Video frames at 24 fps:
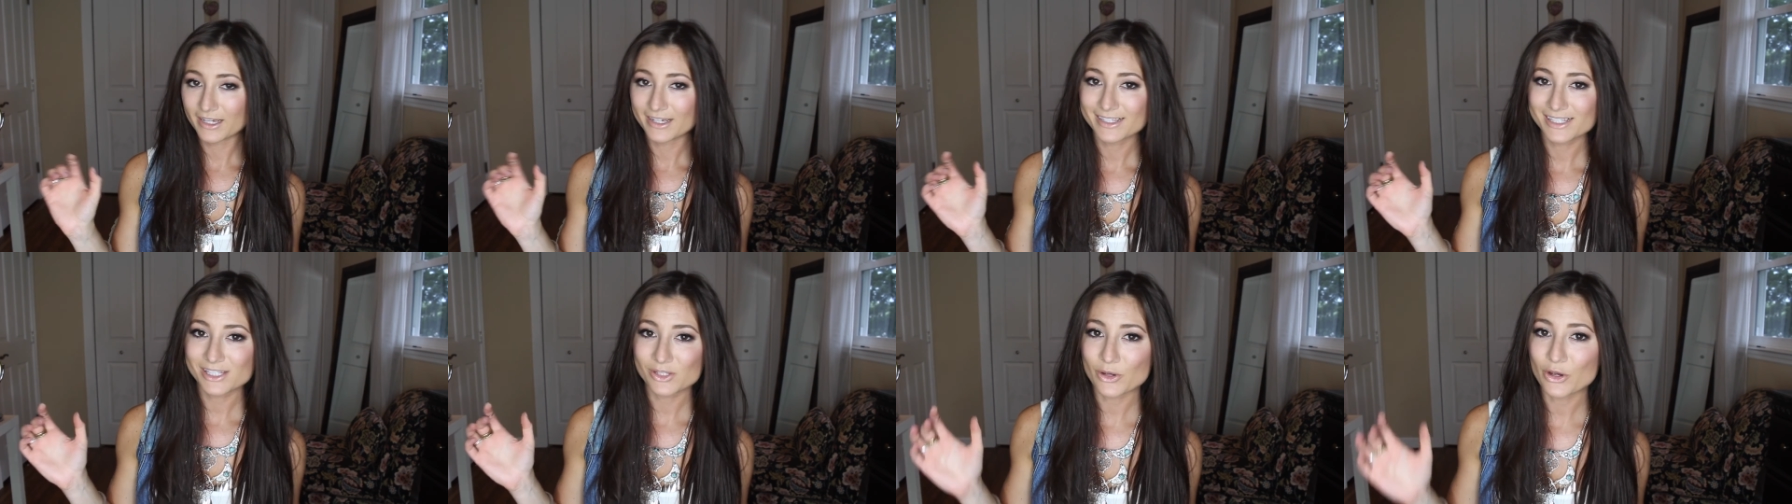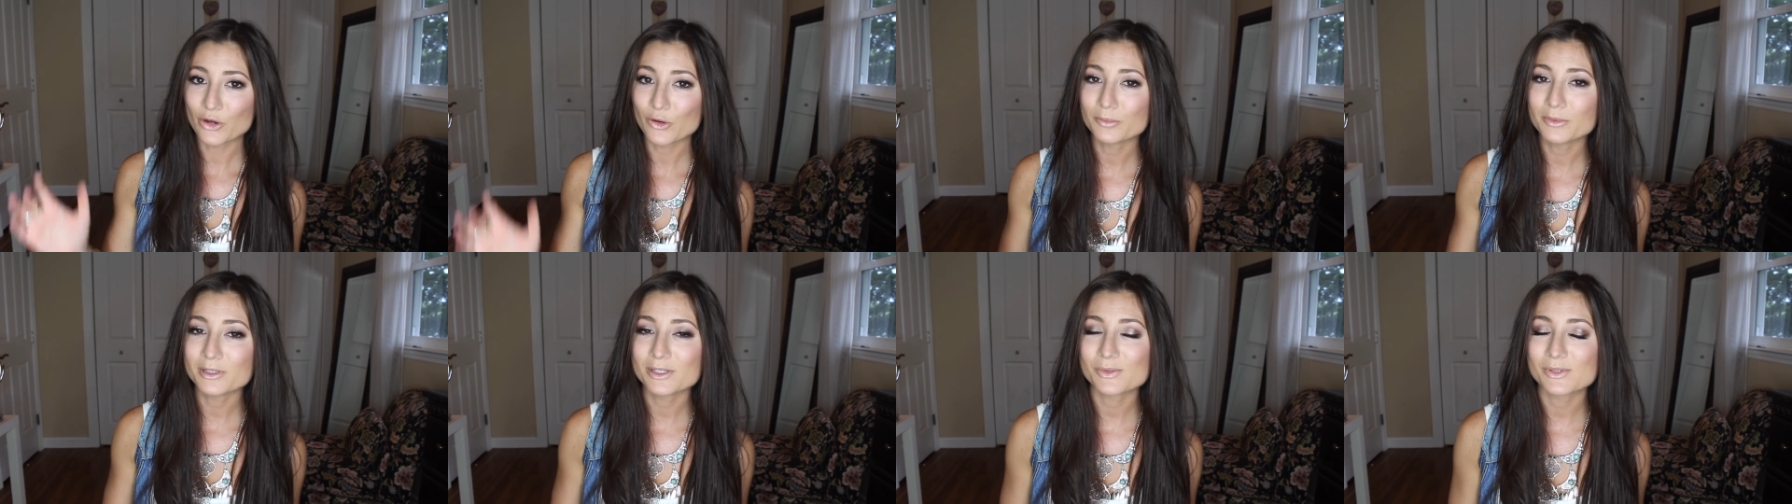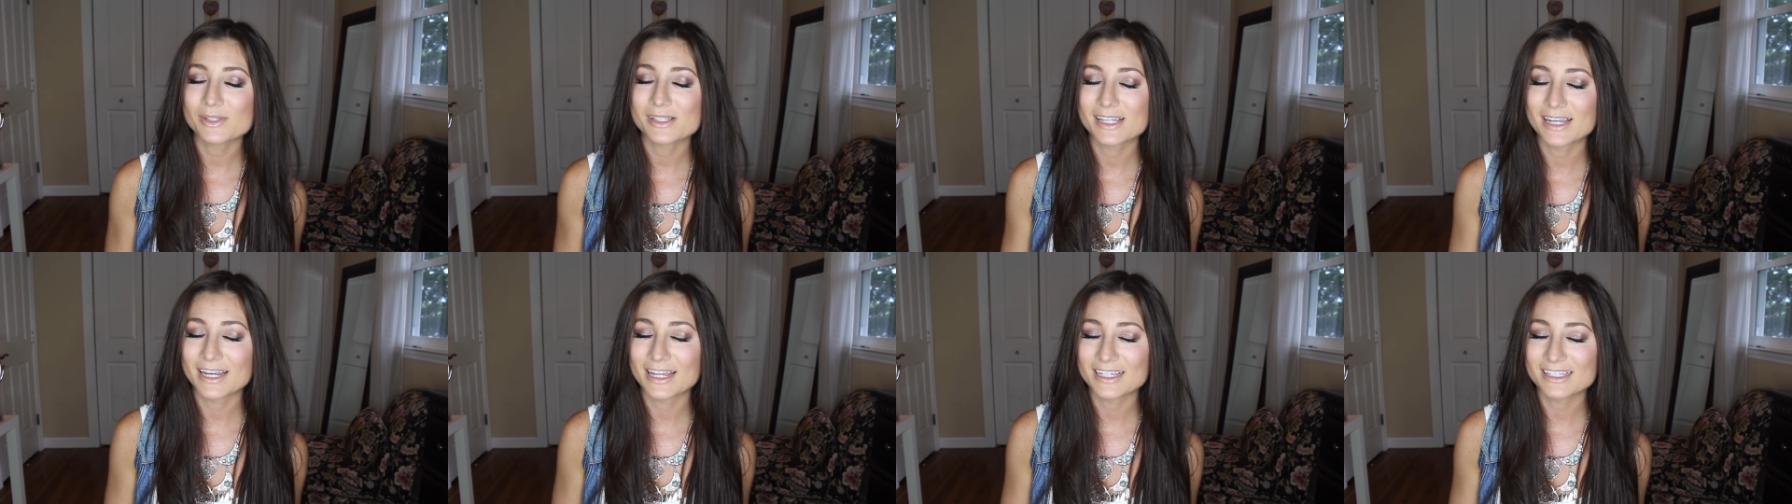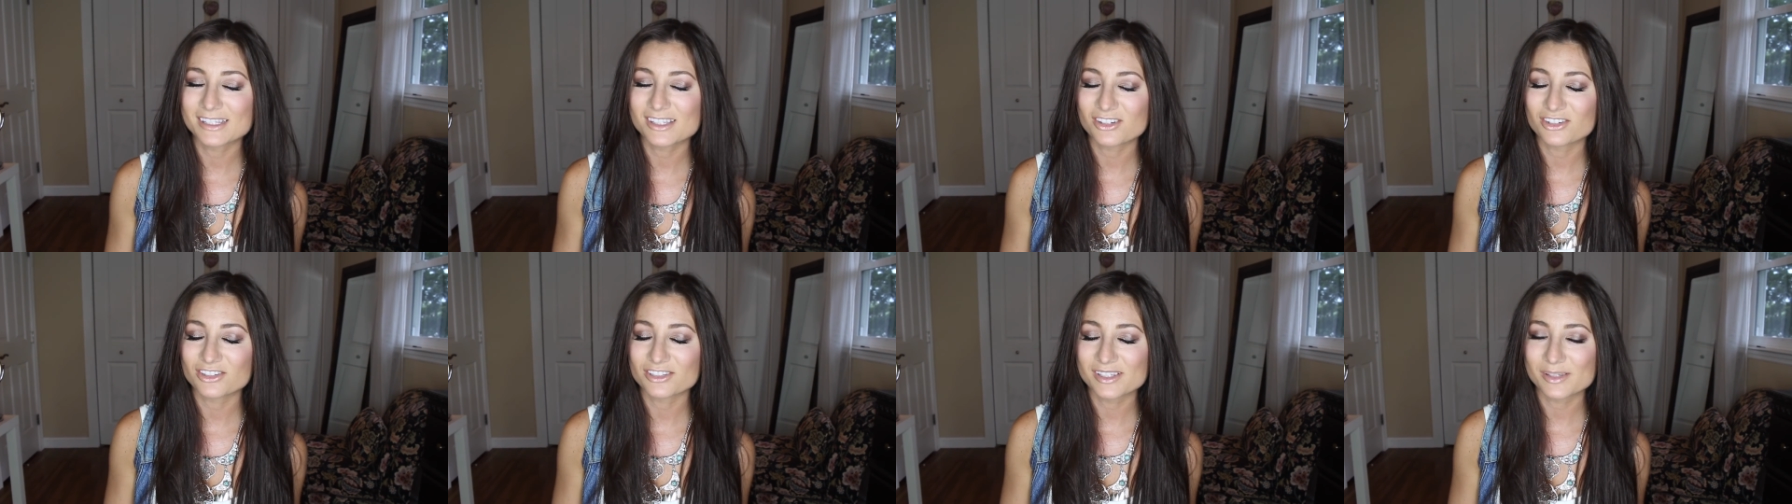So I hope this is a
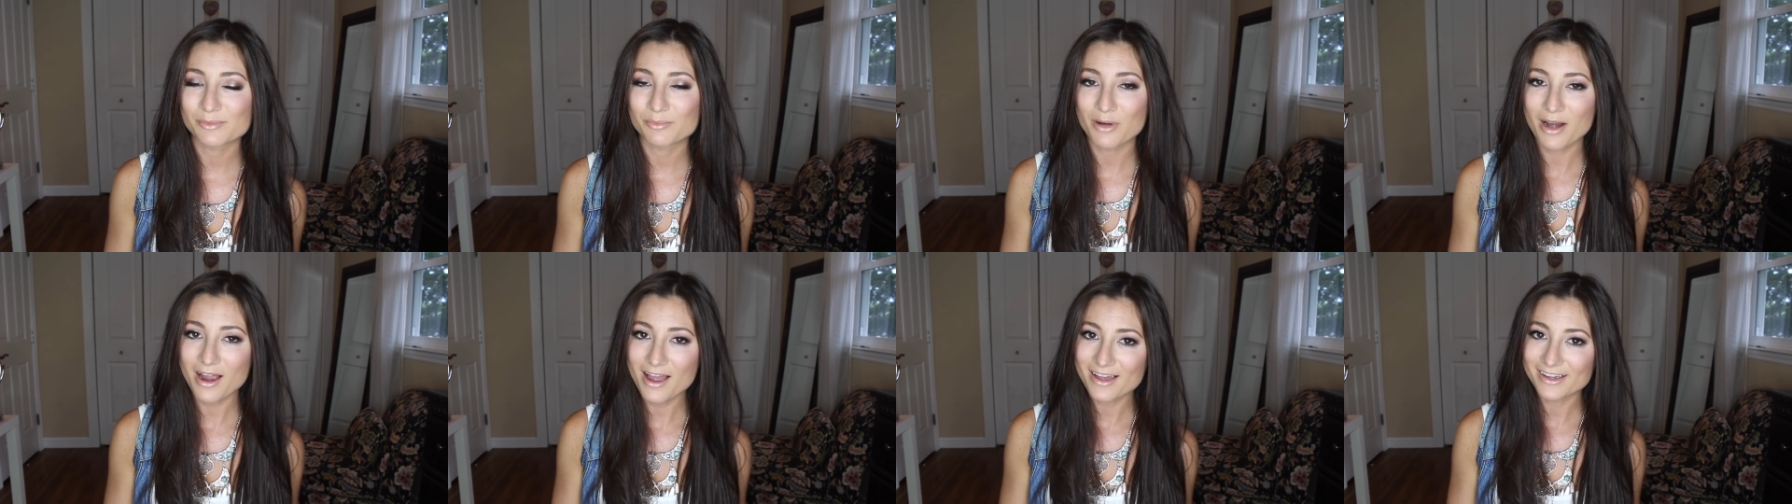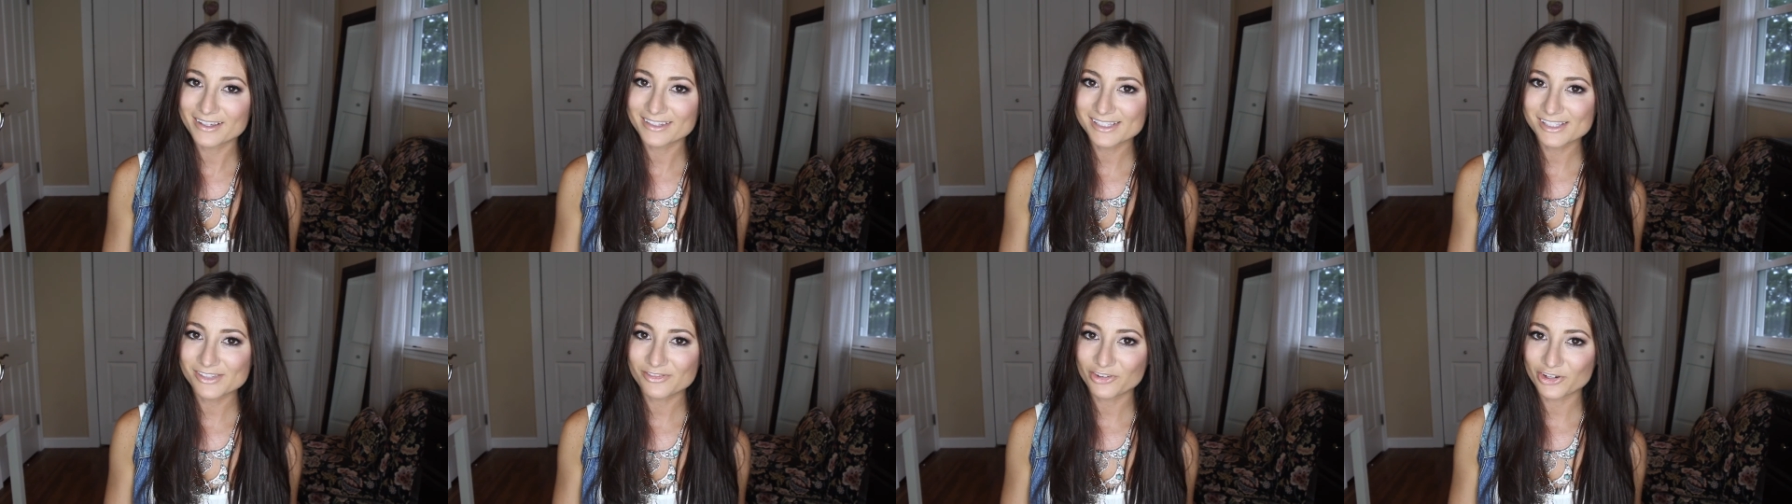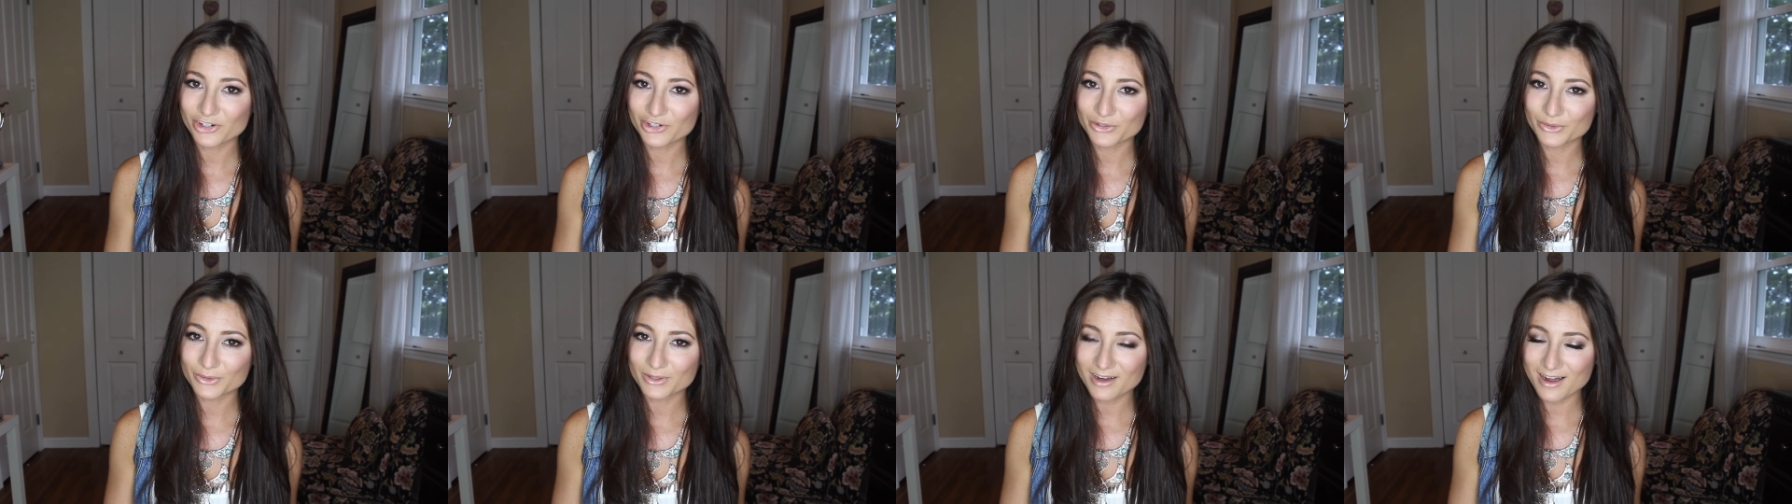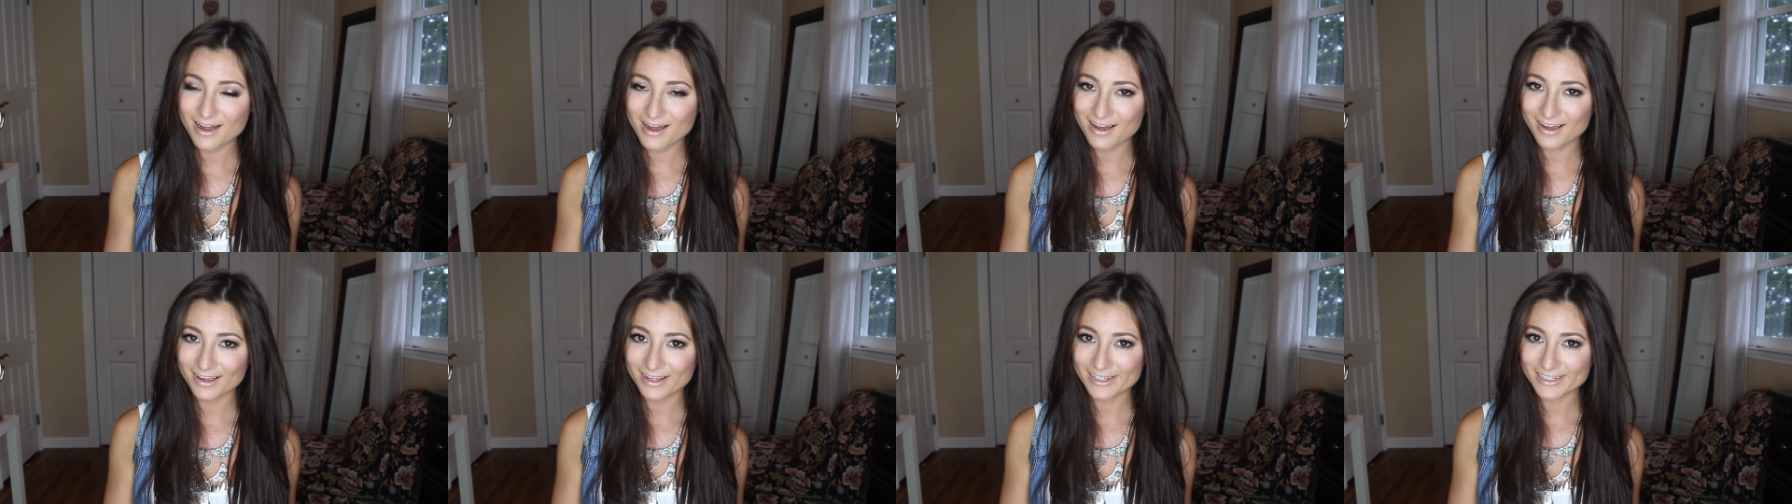nice little surprise for you
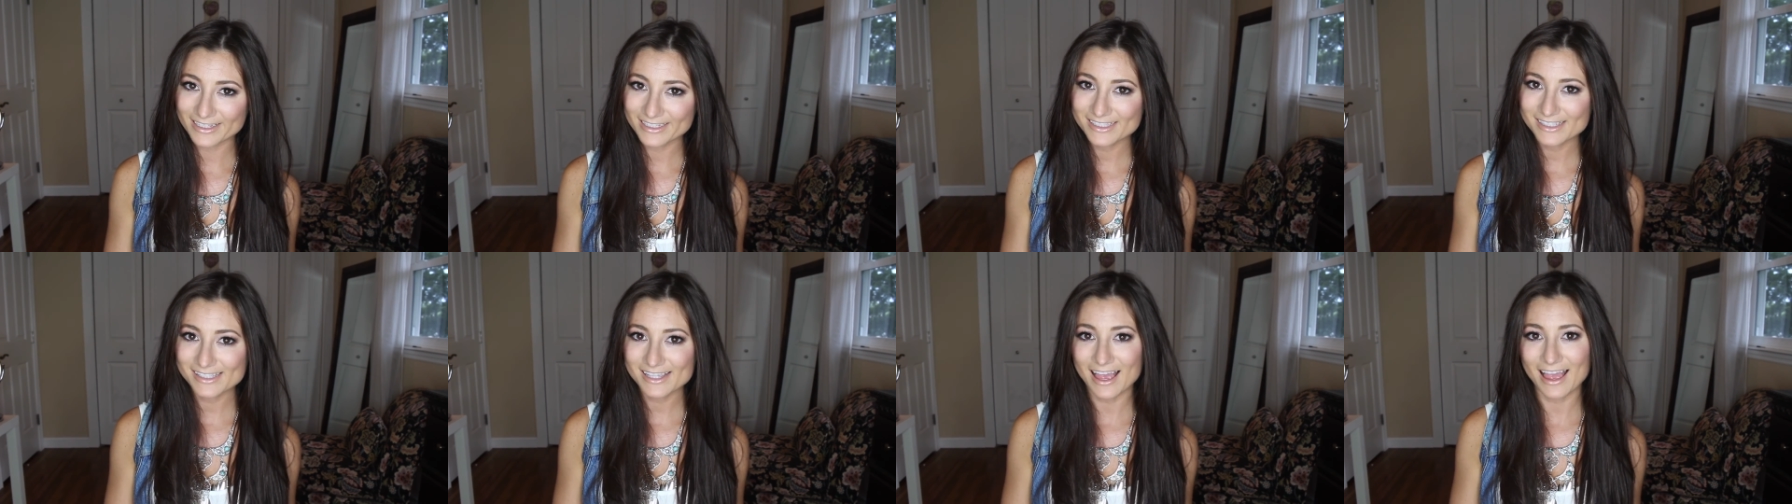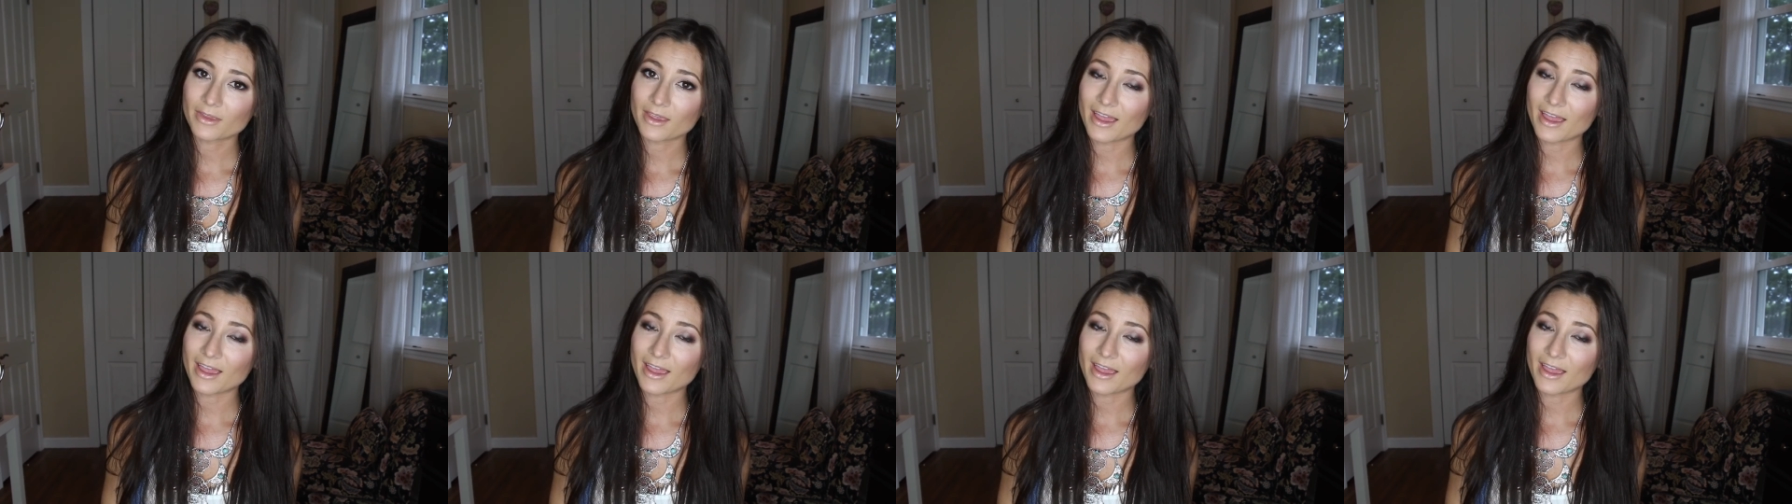guys,